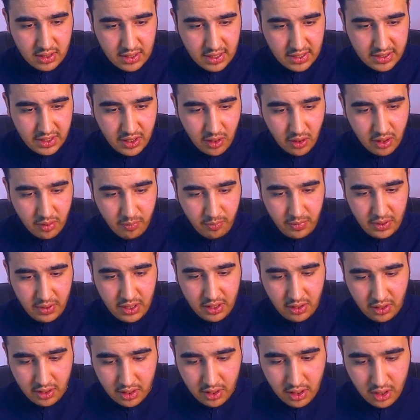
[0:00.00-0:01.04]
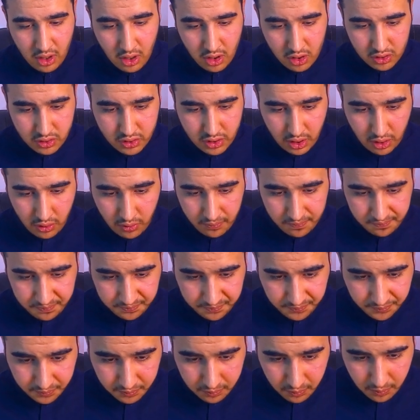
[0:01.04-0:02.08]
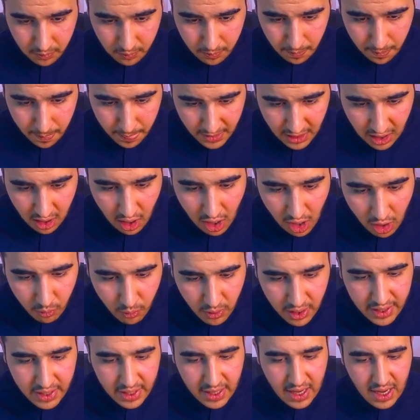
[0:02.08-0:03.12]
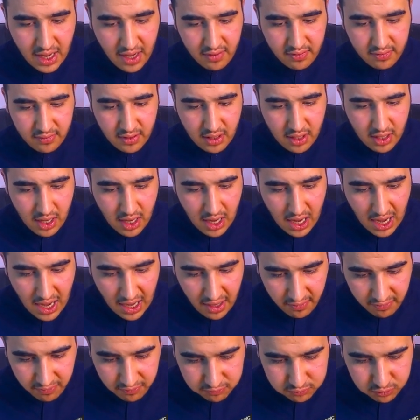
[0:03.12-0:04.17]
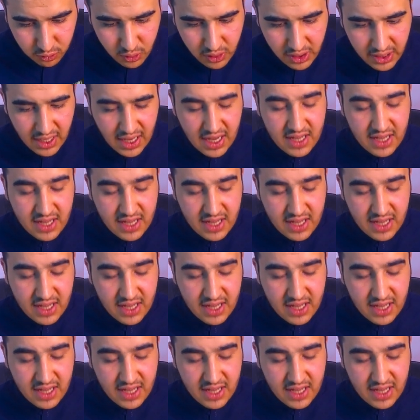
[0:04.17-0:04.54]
The DR and BDR. So R1 have a fully